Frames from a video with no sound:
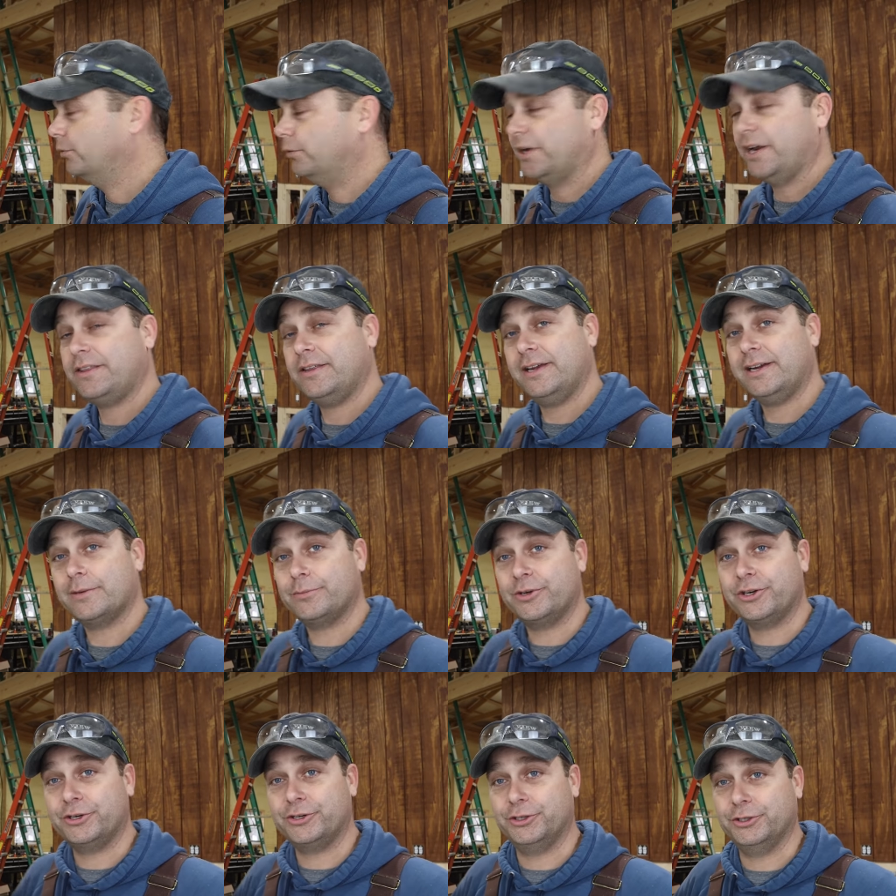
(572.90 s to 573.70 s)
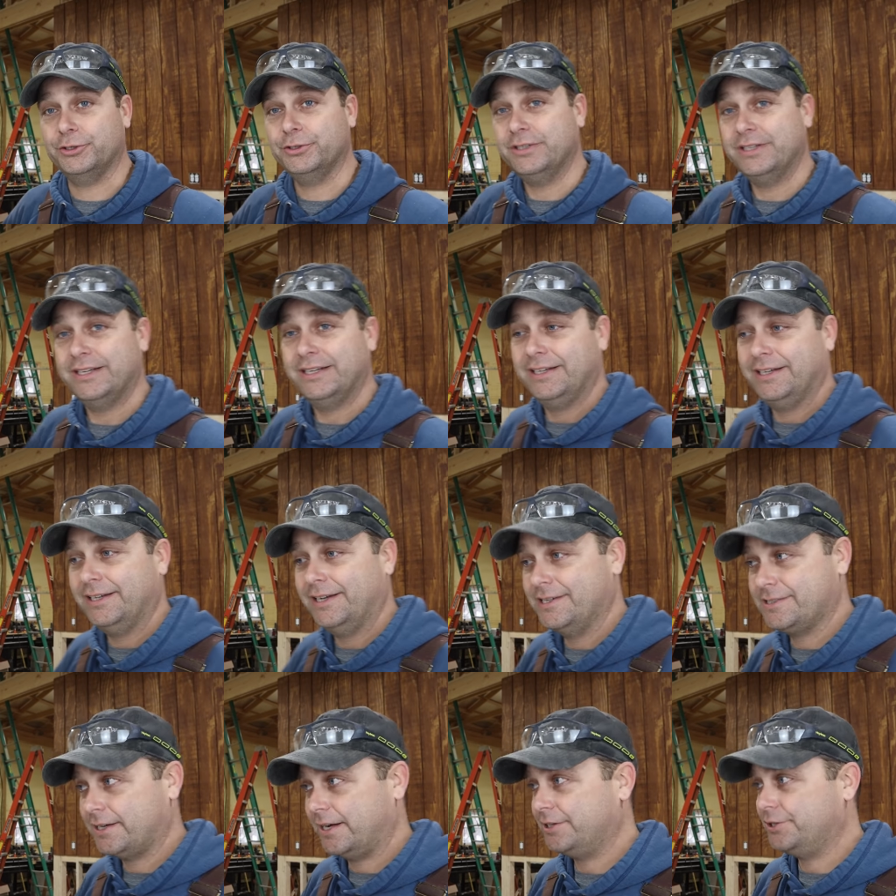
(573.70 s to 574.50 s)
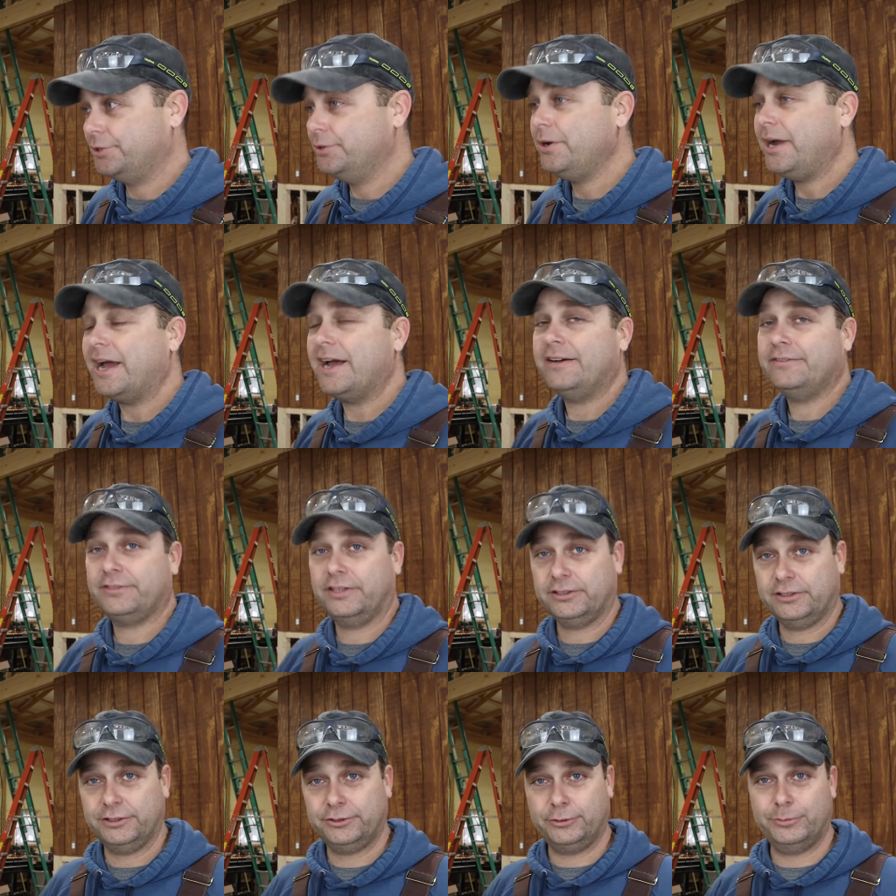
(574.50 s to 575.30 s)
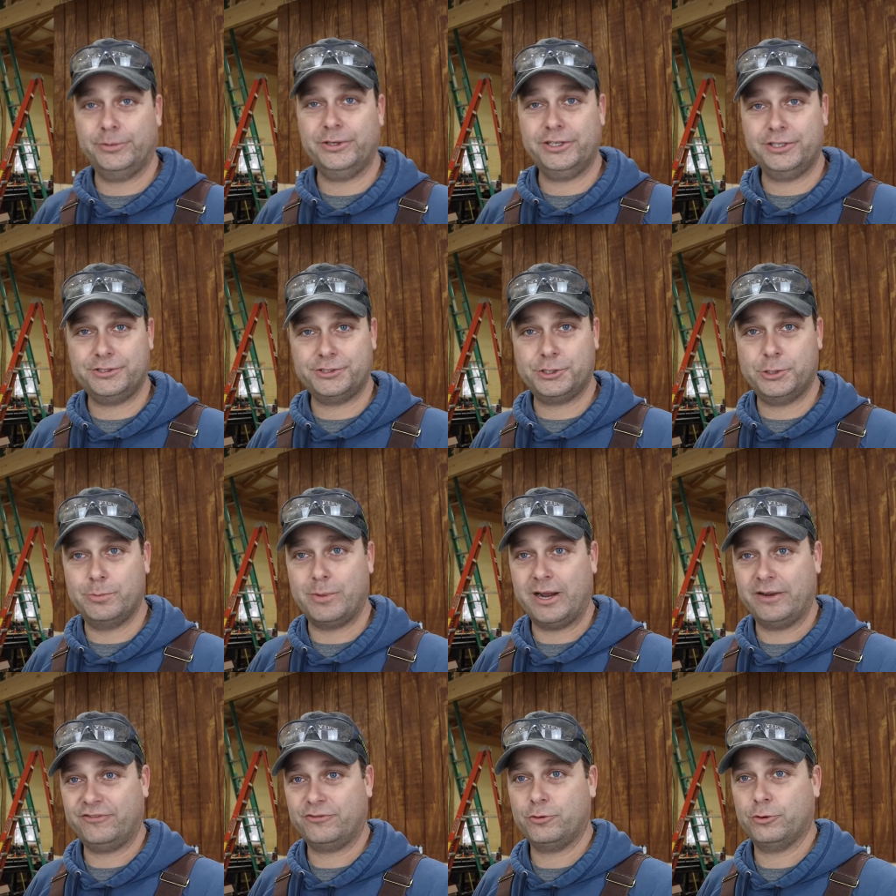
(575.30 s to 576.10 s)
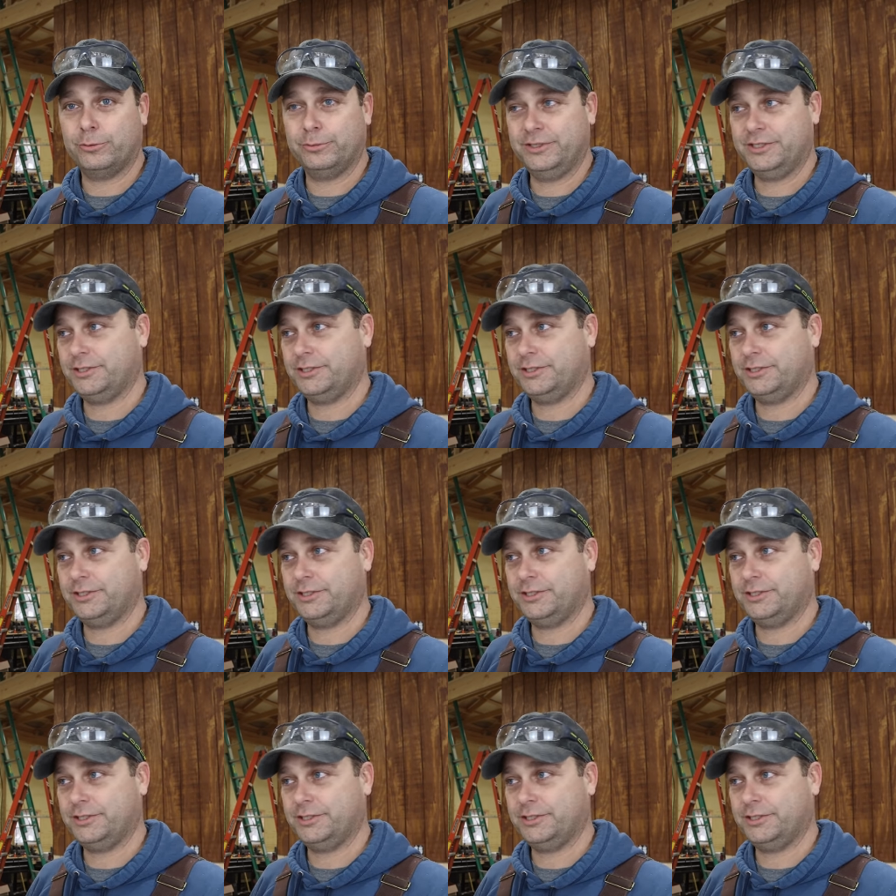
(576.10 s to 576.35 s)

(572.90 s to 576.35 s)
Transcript: what I think I'm going to do is I do have a little bit of 2x4